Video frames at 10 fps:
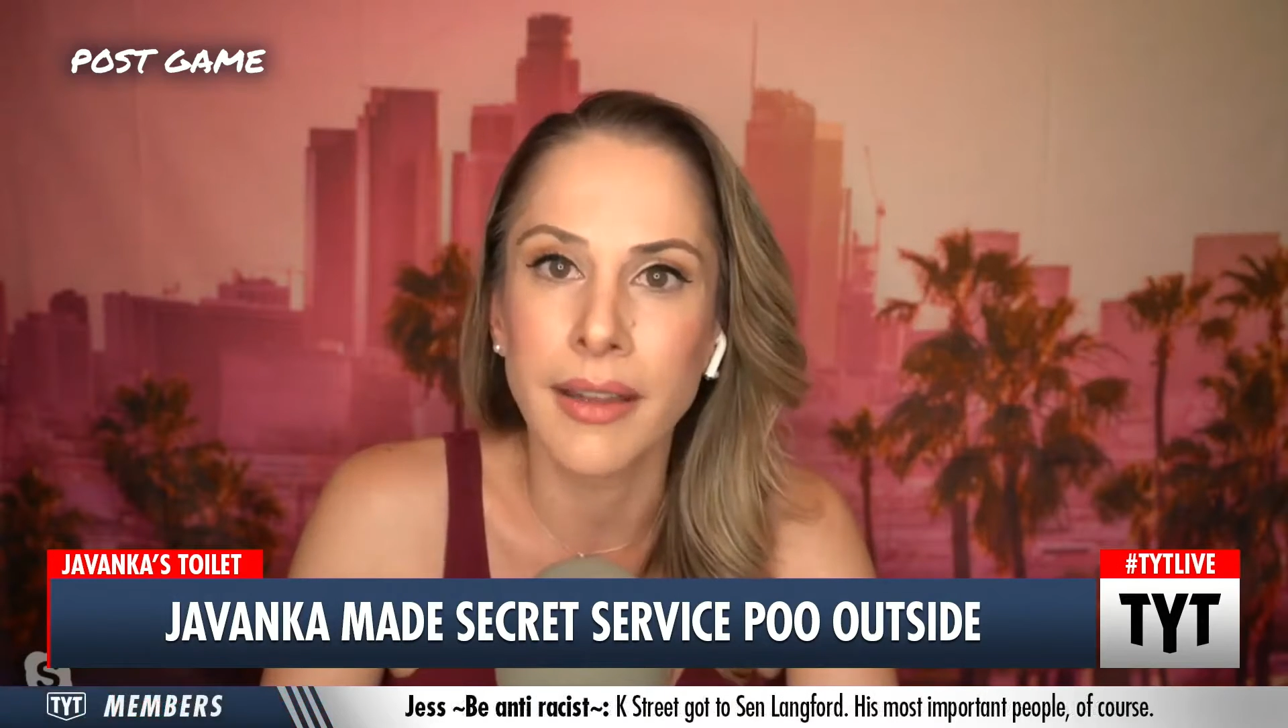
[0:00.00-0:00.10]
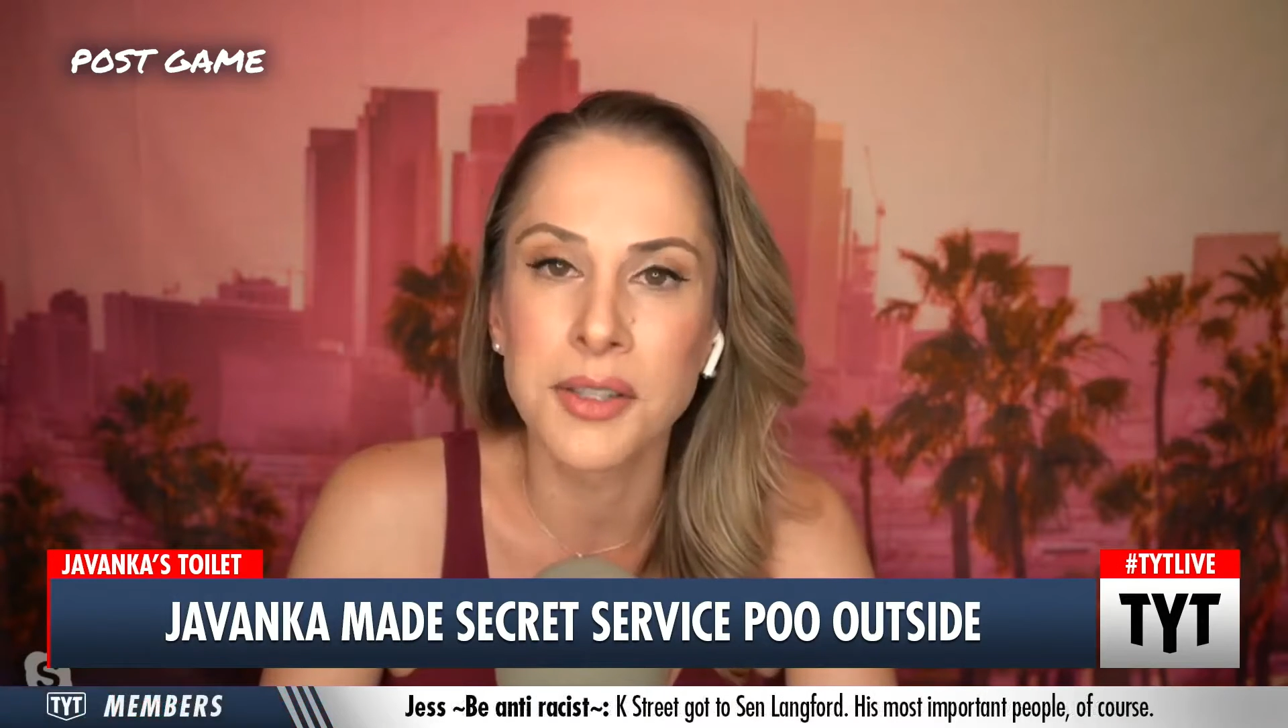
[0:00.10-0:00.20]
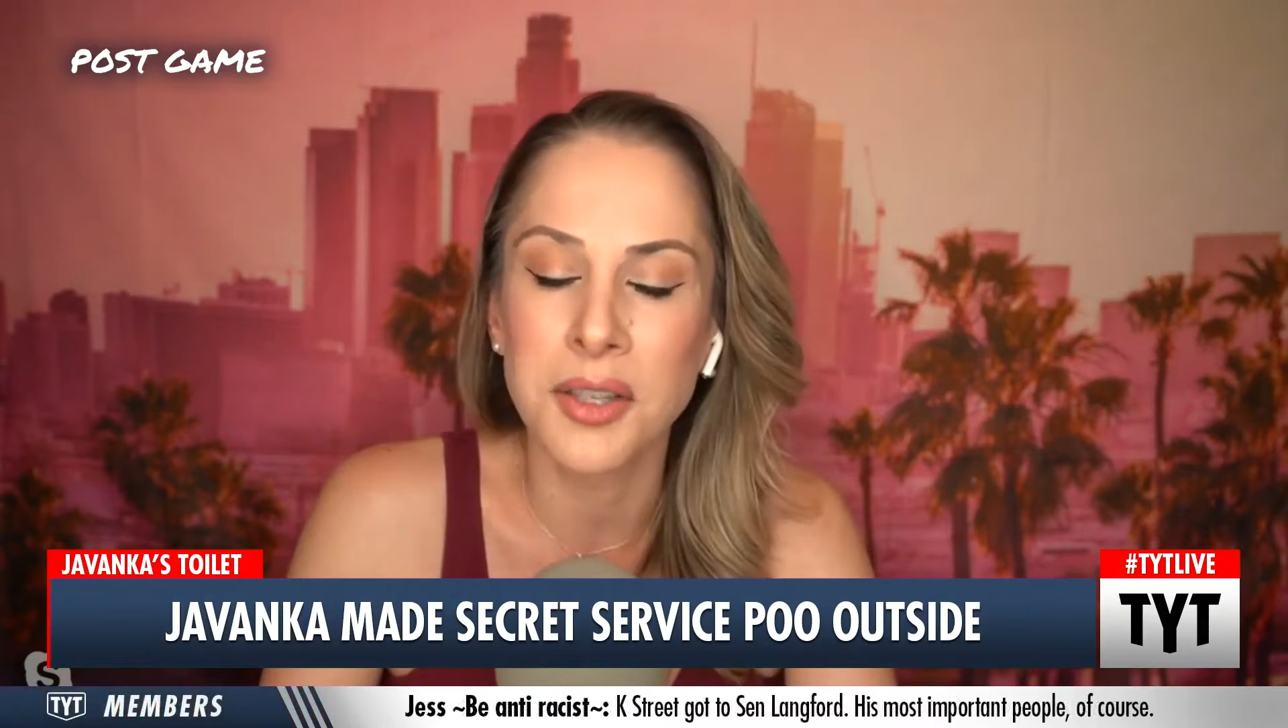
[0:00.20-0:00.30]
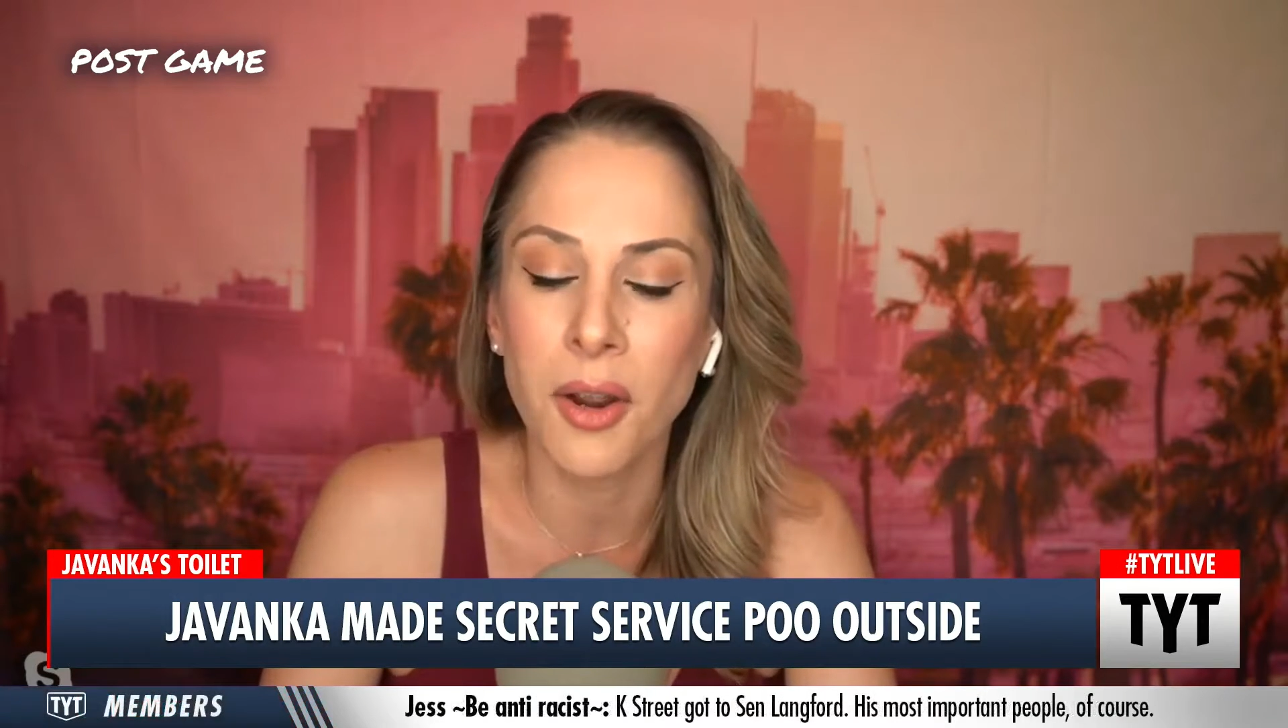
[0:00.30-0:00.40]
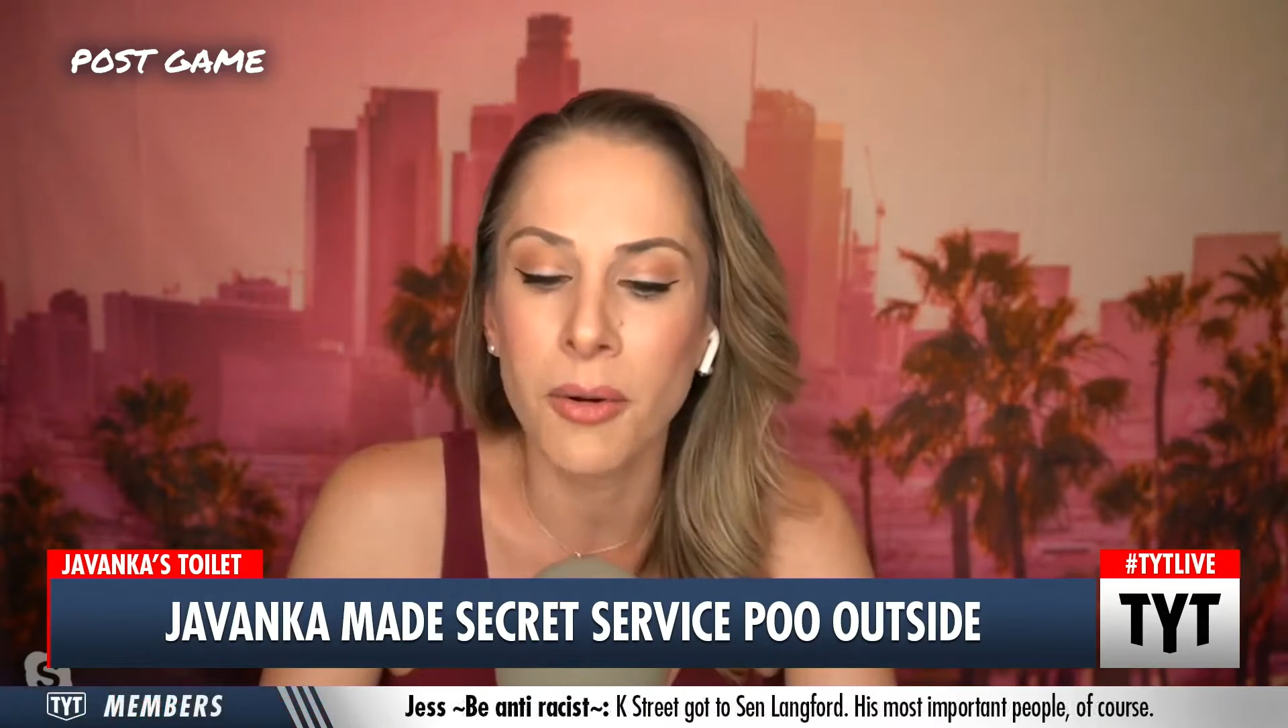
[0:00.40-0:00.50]

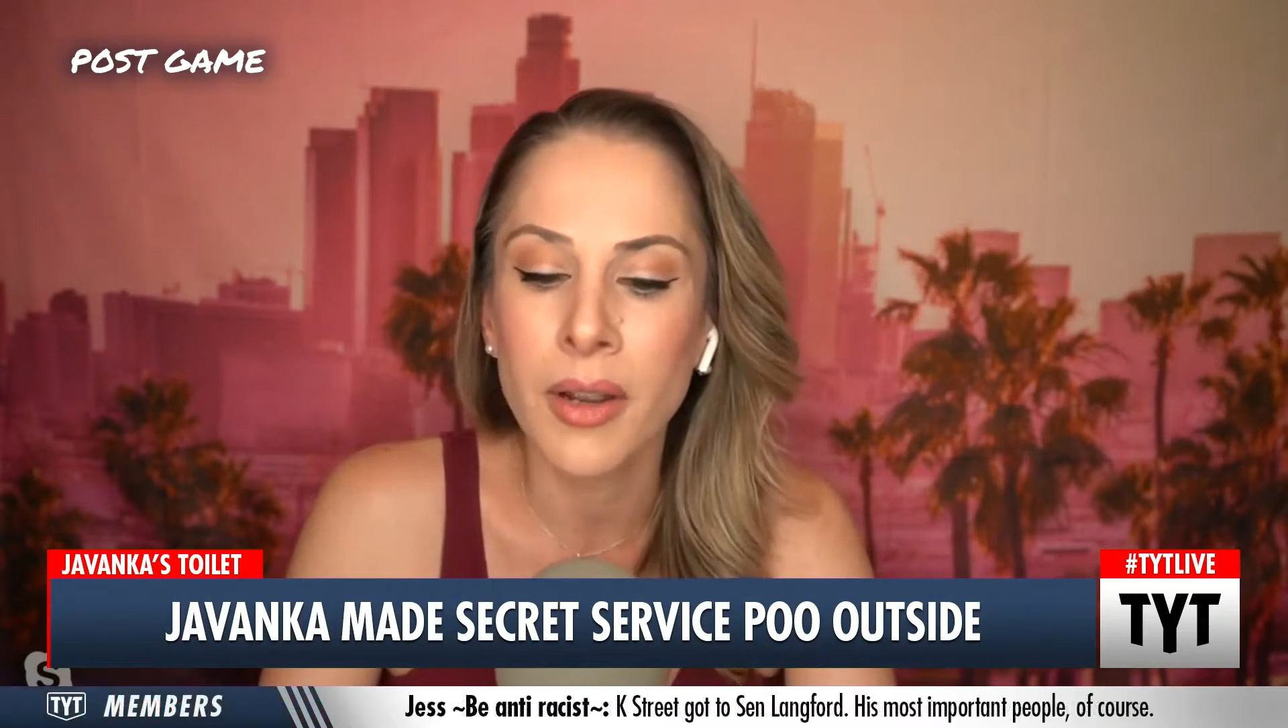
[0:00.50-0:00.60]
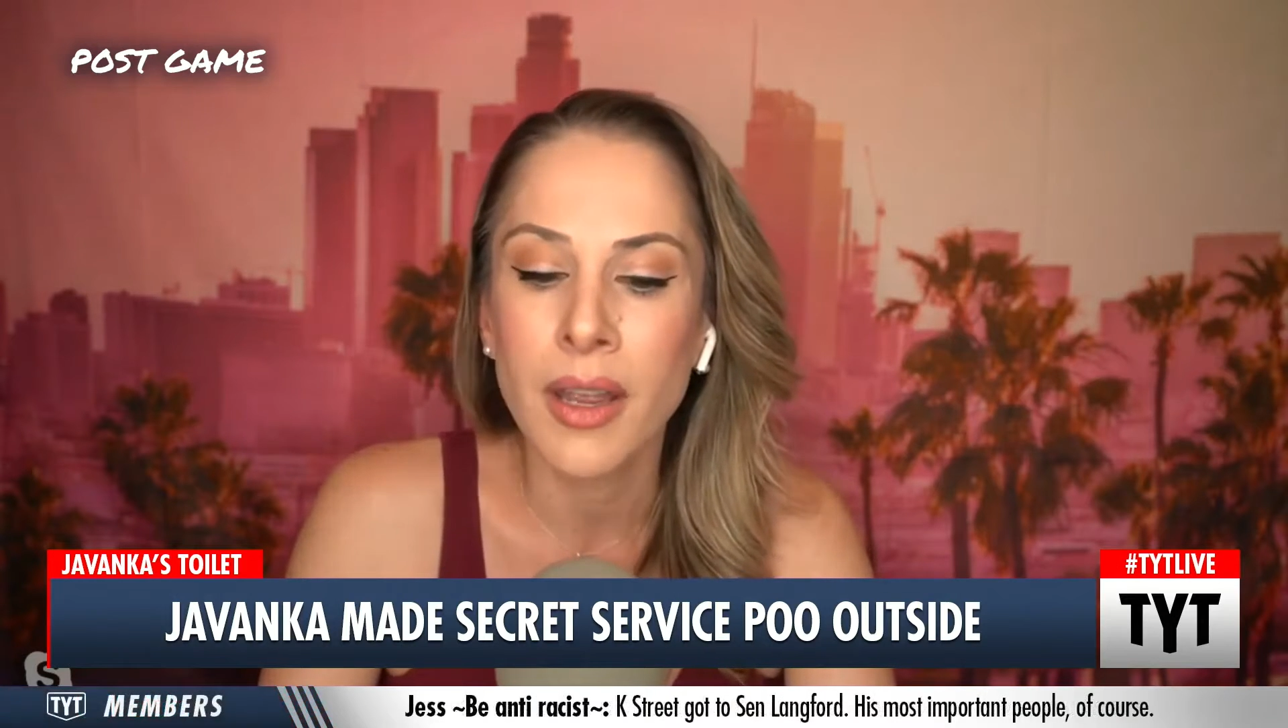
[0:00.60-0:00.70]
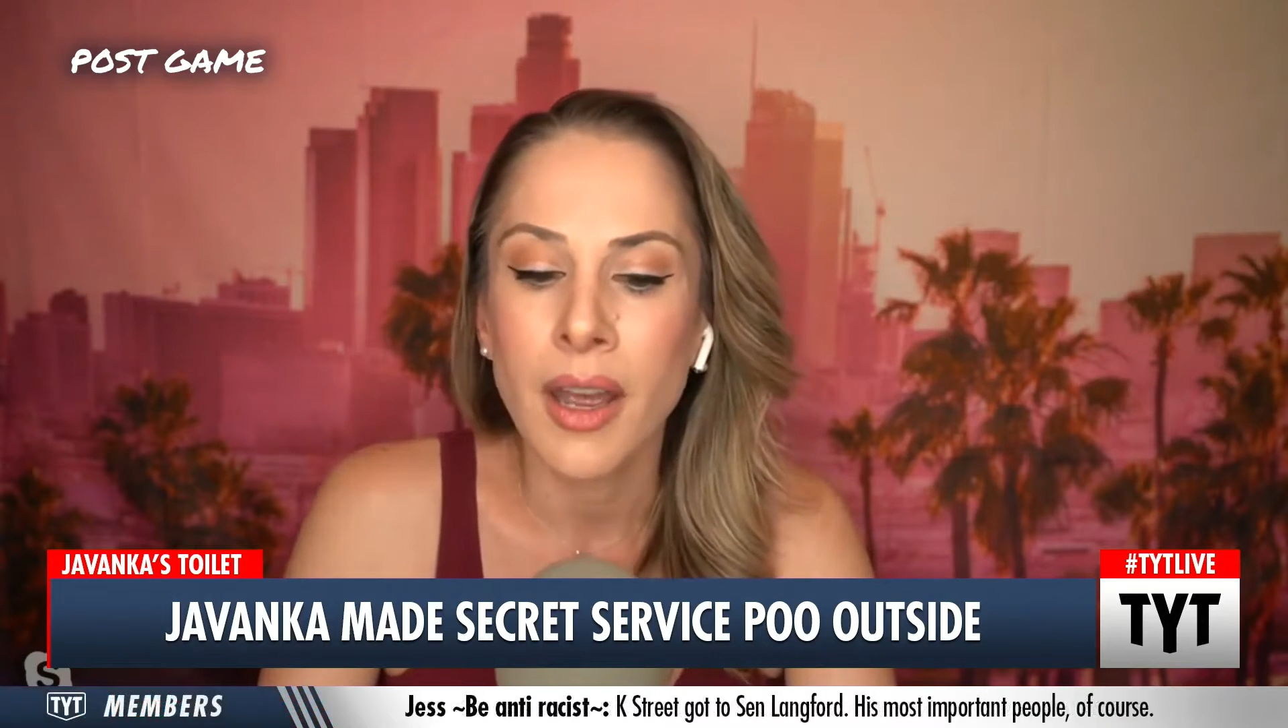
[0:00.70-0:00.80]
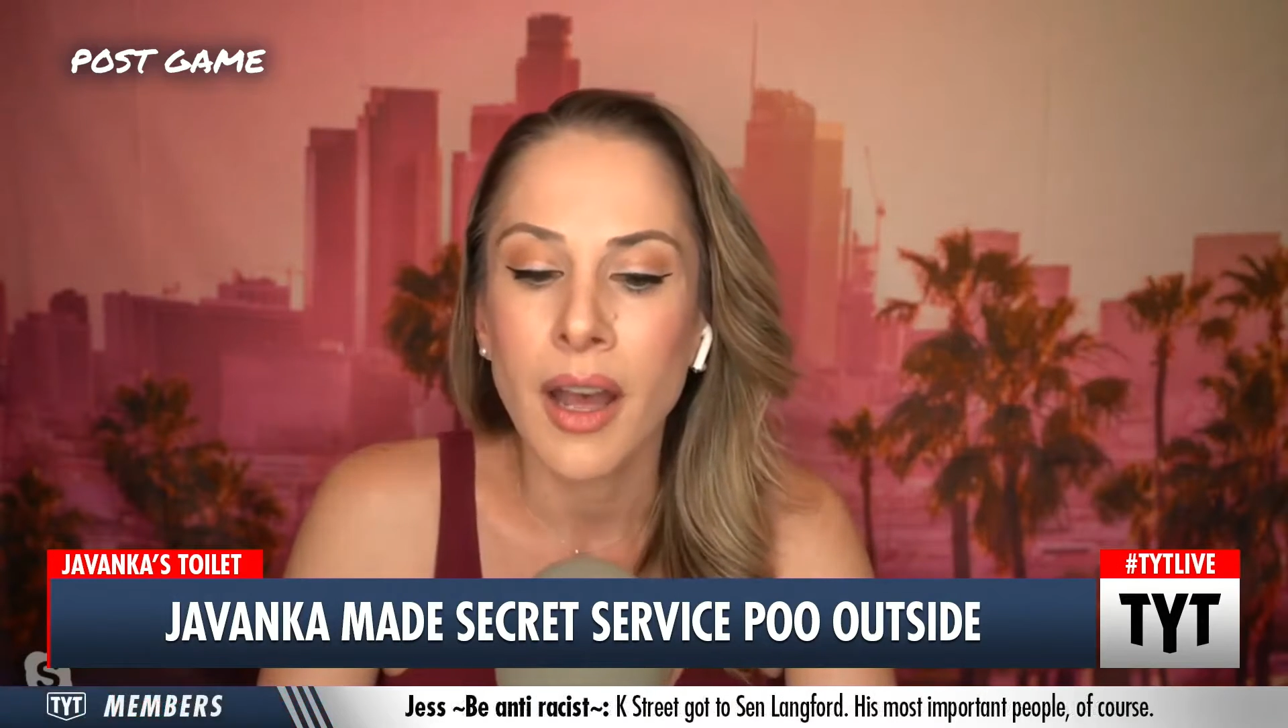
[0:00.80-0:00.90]
And so